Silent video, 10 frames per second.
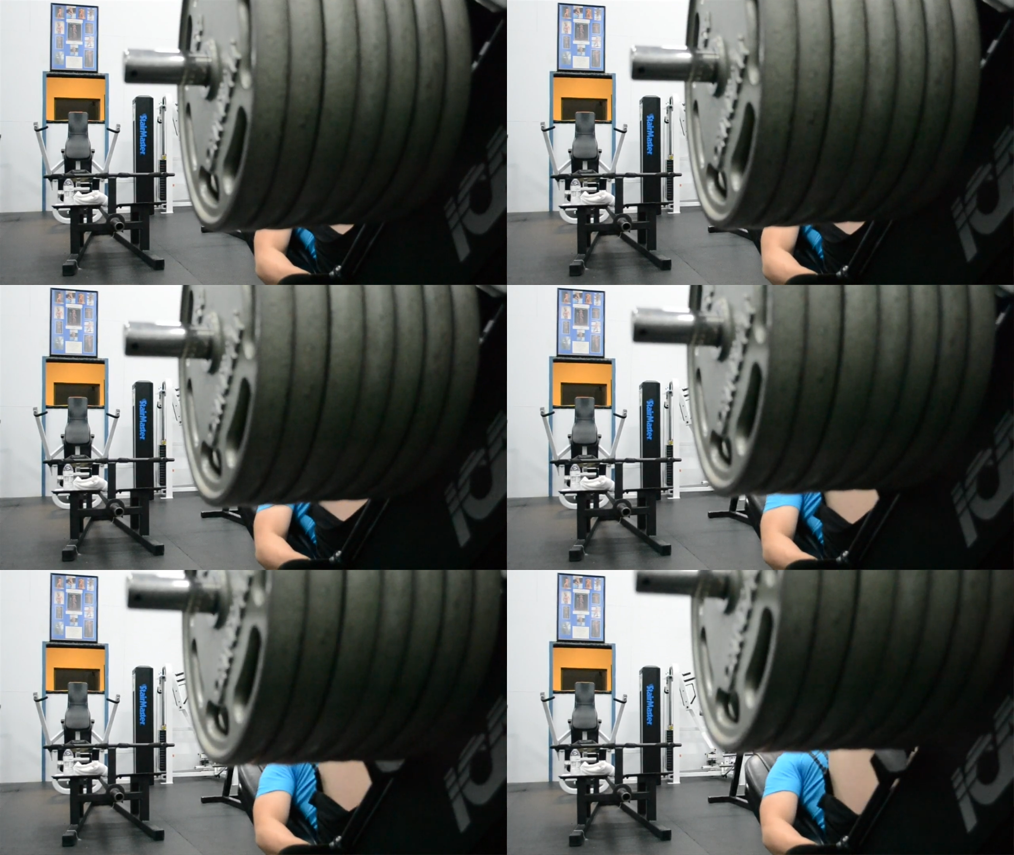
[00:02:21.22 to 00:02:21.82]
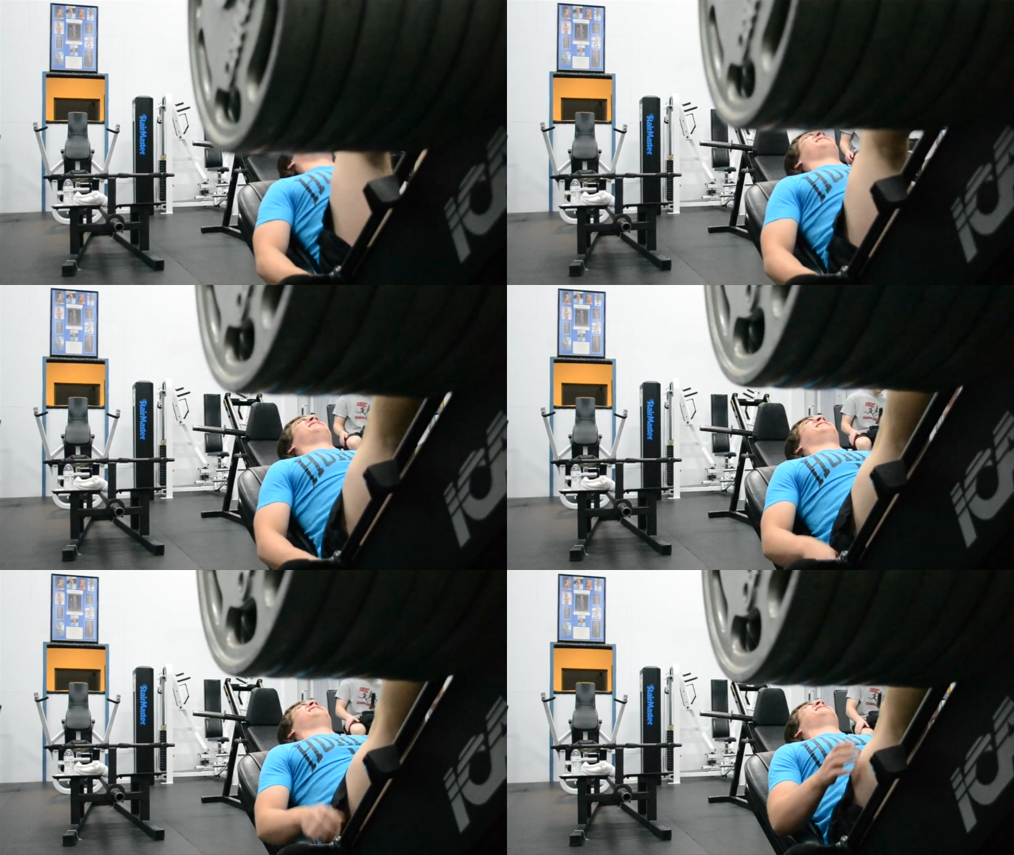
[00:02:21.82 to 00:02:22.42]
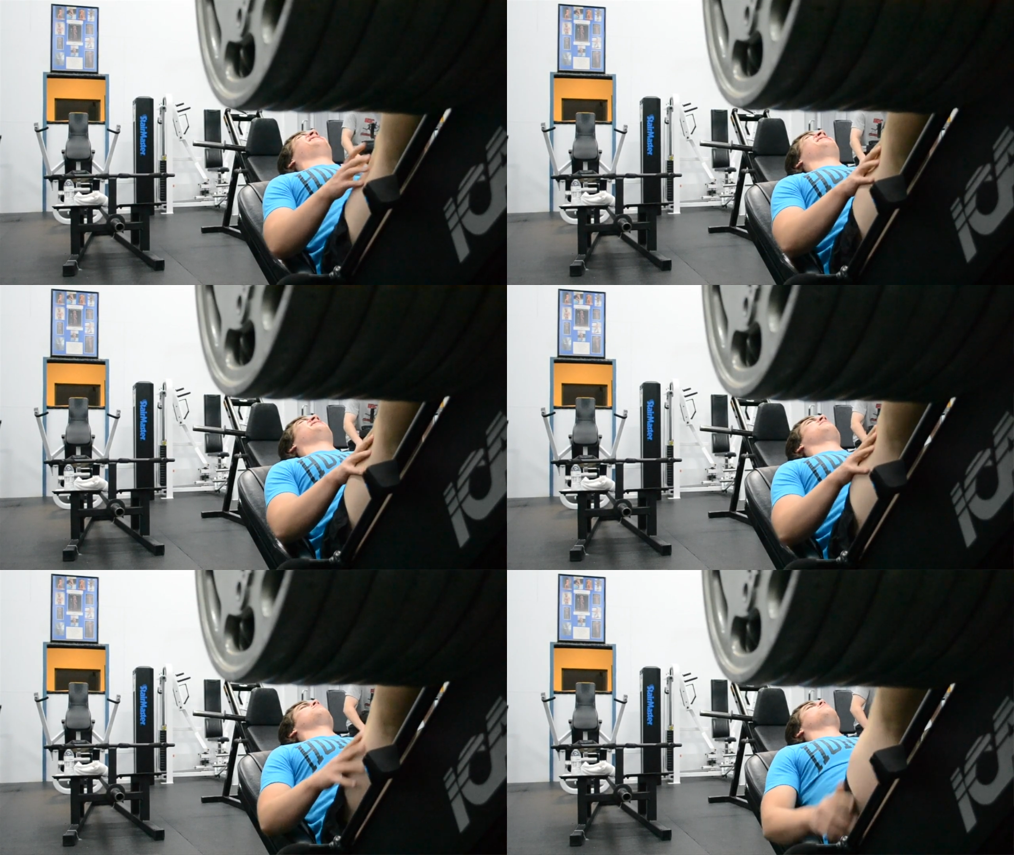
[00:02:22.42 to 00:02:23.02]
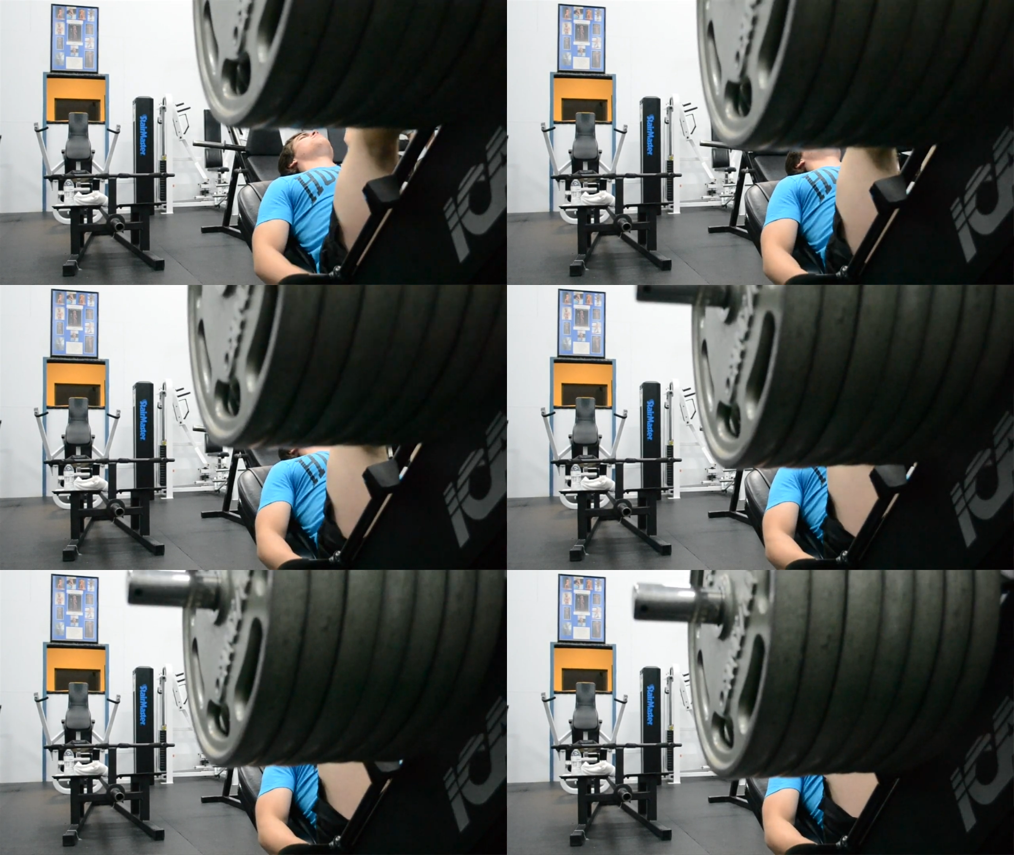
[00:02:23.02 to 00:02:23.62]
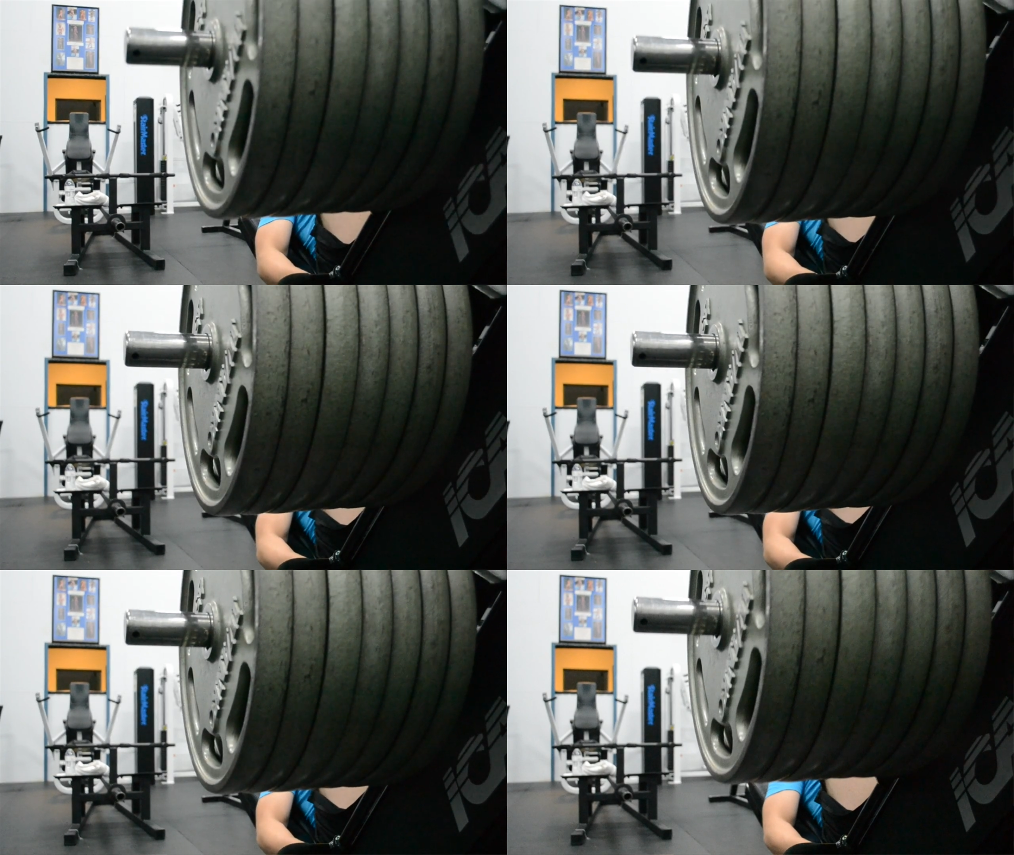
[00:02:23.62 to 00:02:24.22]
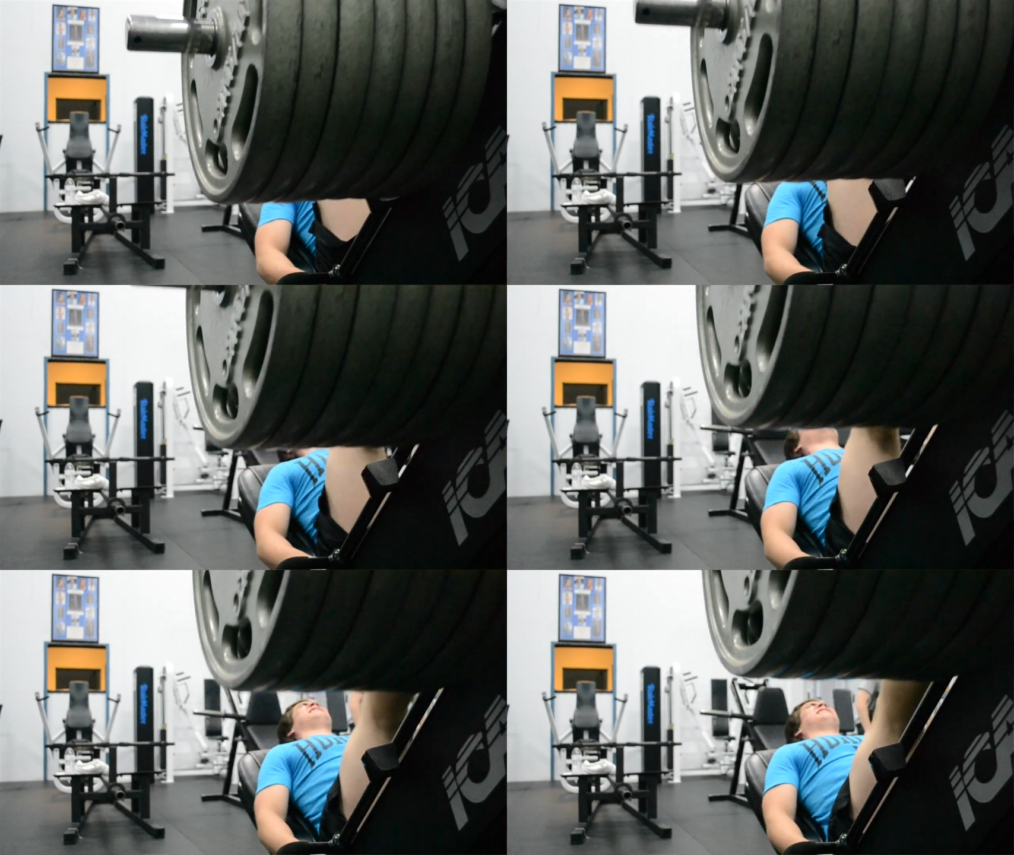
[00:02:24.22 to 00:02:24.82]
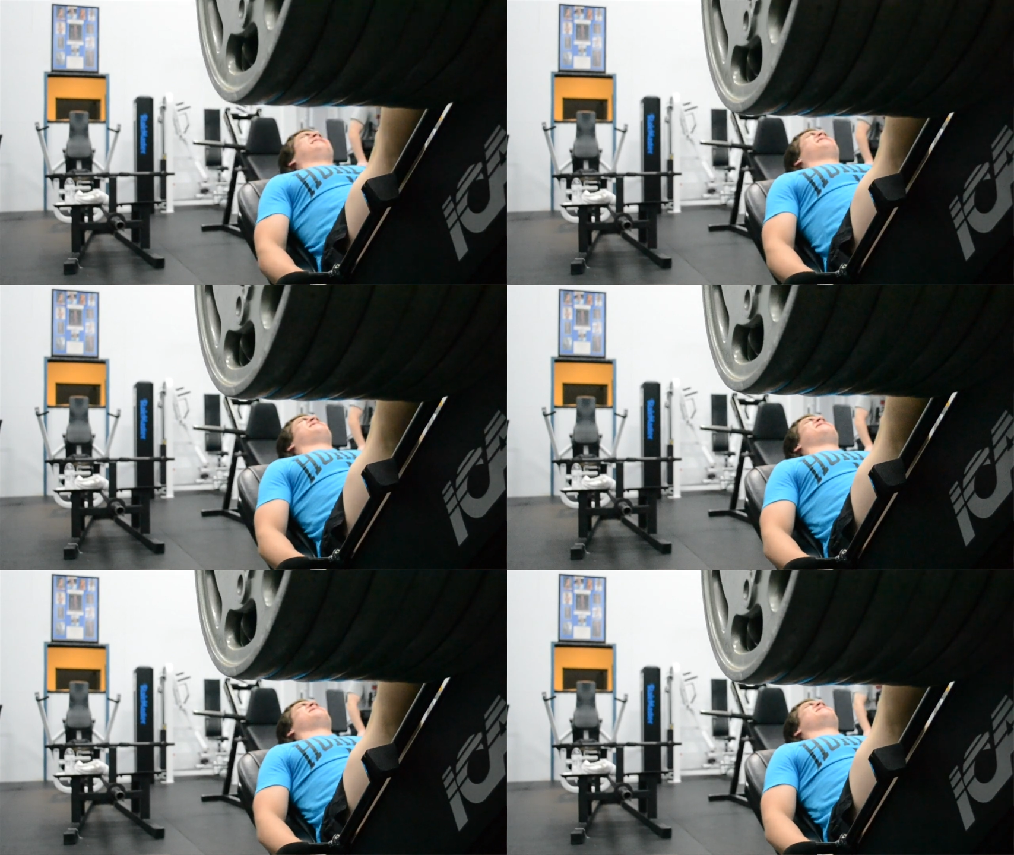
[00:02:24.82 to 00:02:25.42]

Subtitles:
Nobody's mouth can be seen.